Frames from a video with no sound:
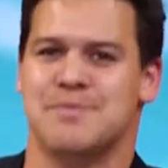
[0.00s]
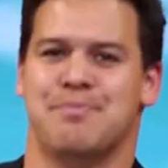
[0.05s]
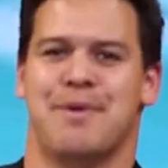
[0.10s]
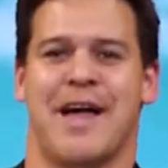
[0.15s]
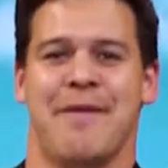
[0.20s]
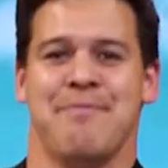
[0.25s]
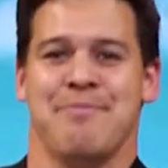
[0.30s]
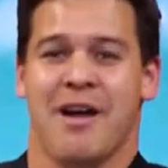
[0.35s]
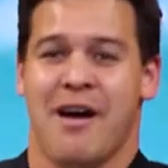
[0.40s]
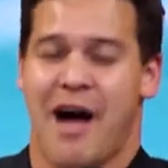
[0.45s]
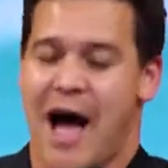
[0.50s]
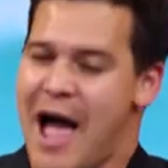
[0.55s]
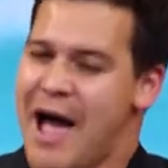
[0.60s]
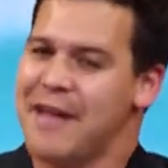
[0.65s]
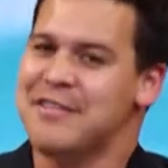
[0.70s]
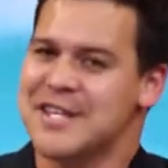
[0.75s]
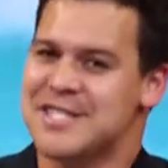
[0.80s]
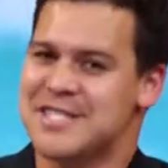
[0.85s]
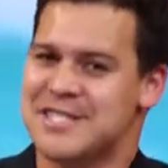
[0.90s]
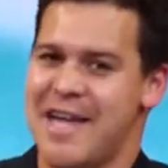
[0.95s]
But I
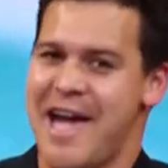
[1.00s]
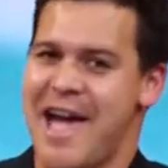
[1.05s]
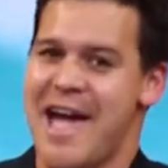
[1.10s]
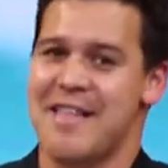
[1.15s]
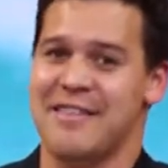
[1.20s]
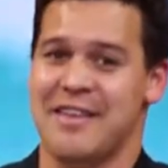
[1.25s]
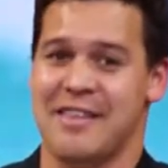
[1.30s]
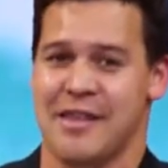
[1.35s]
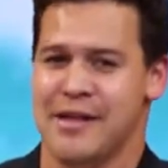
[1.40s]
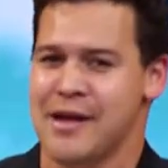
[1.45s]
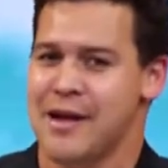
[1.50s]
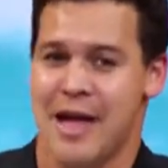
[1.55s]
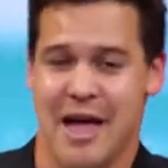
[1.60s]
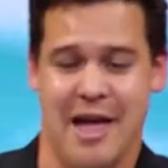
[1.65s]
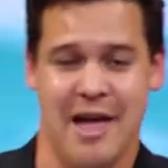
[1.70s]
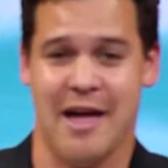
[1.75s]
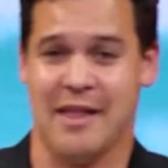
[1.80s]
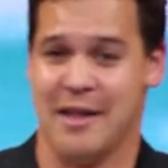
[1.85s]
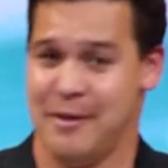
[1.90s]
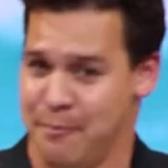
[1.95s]
understand, and
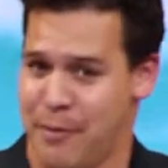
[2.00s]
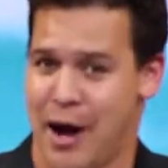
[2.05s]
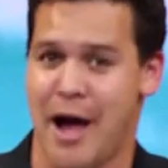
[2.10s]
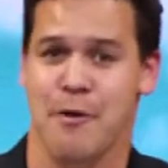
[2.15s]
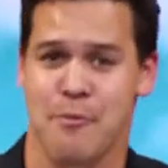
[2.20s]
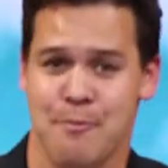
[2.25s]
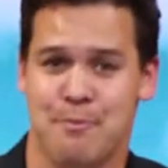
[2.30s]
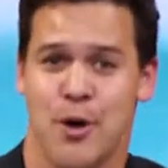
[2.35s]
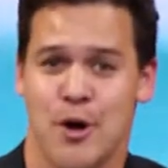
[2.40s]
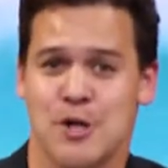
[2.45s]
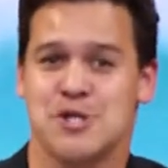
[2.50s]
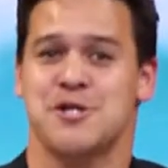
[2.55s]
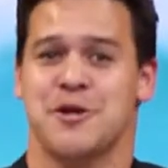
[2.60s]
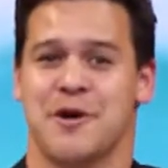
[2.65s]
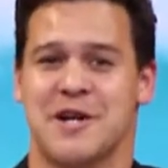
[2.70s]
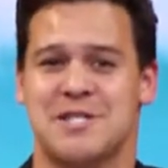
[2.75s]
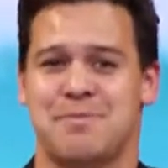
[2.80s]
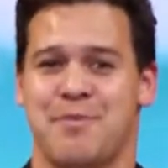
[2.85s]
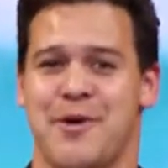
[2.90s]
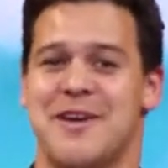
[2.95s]
in my own personal
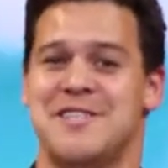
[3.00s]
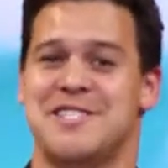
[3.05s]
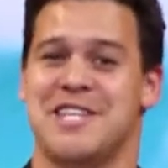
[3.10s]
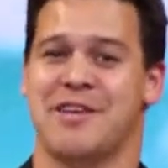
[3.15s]
experience,